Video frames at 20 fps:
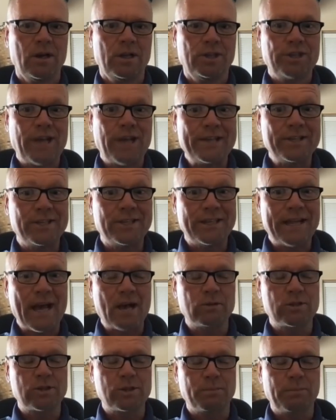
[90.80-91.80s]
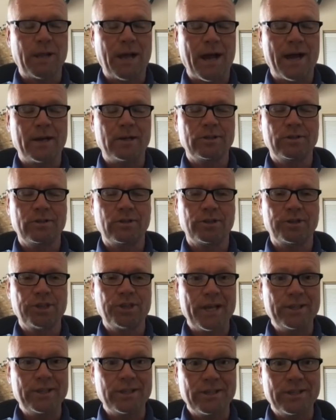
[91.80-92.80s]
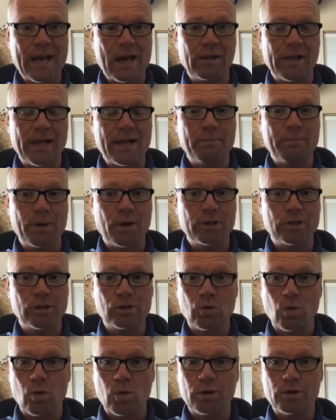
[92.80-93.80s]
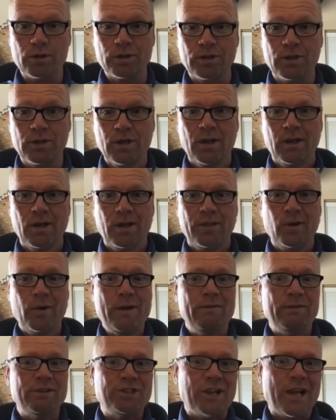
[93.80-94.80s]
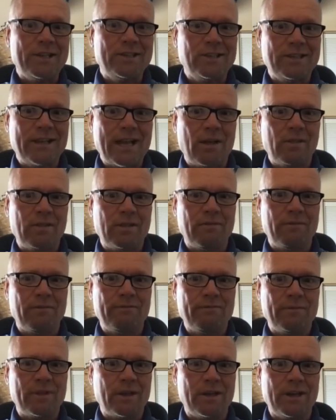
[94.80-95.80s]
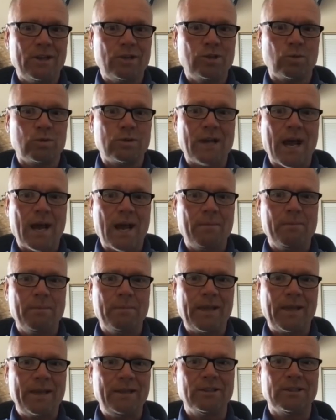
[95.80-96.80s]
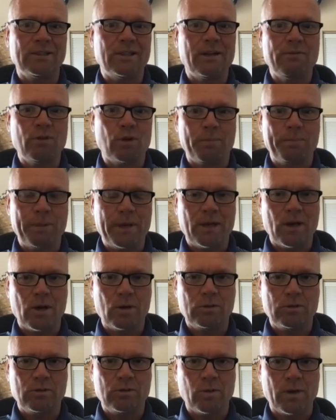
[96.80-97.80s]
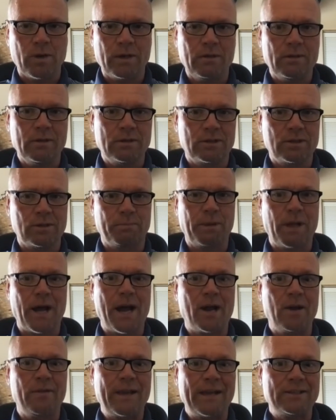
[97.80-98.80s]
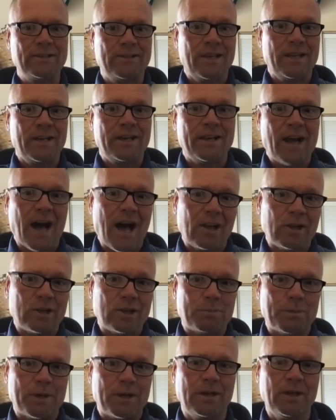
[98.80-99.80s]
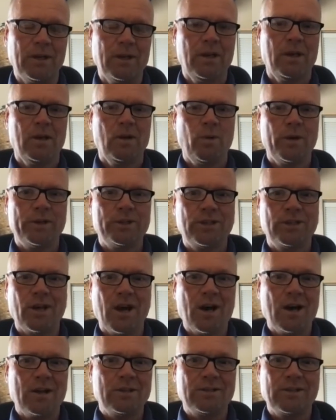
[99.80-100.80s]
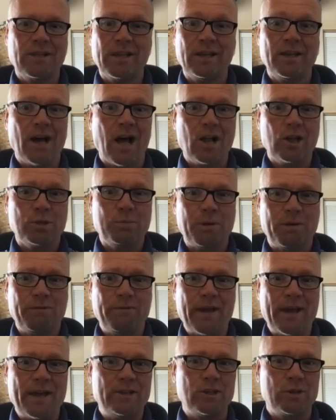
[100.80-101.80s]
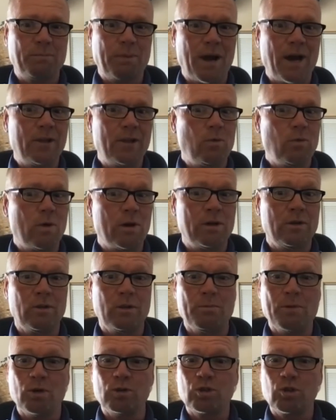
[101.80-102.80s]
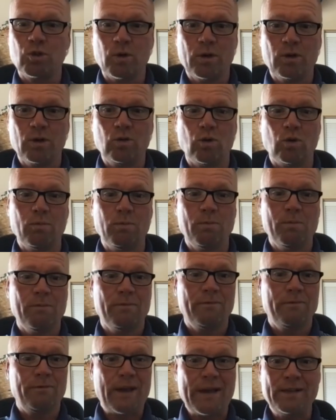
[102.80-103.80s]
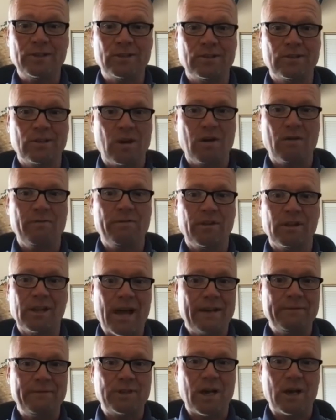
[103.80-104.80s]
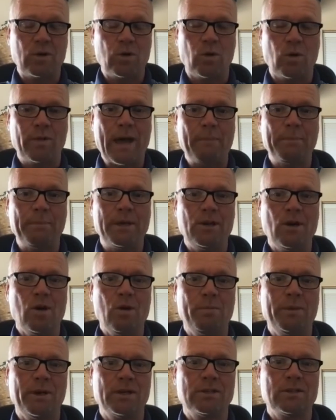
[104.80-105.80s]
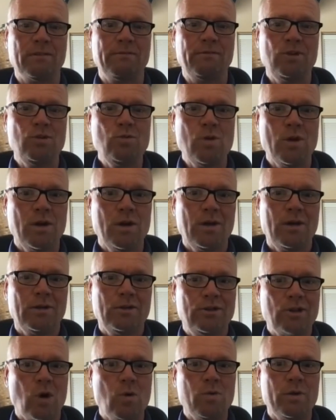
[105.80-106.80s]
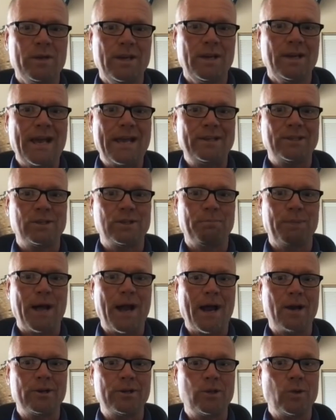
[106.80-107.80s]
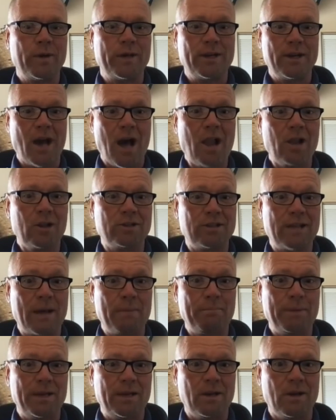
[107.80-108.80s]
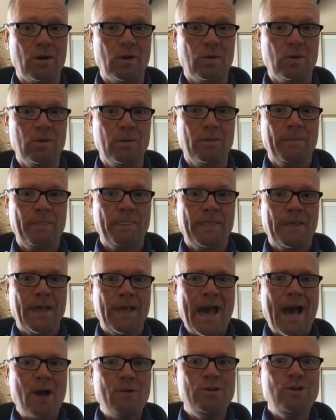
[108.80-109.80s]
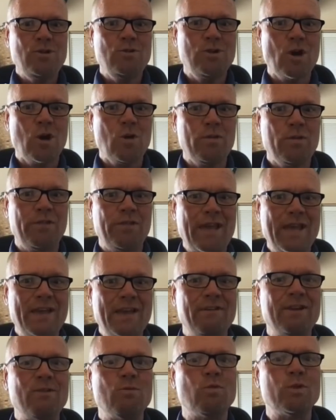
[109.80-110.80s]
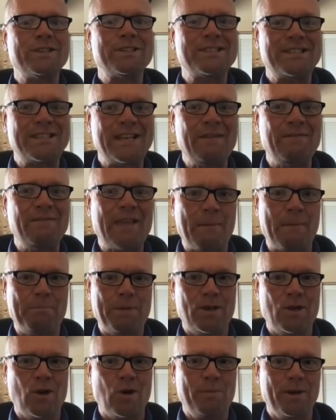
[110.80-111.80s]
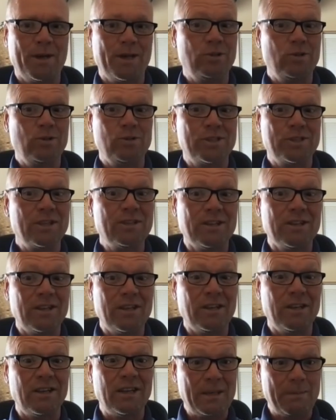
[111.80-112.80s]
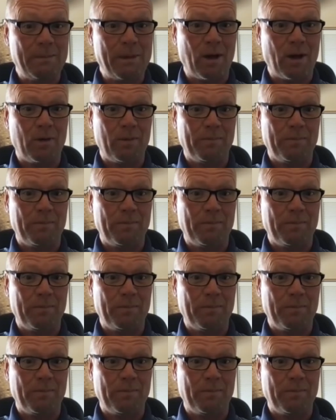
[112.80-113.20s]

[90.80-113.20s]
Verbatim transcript: chasing down suppliers, they're chasing down late purchase orders, they're even chasing down the, the initial time they deliver a PO to a supplier, and that's the acknowledgement which to us, the acknowledgement phase is probably the one of the most critical phases of the life cycle of that PO. Because if you don't get a supplier to acknowledge that PO, how do you know that they even received that PO because you sent it in an email,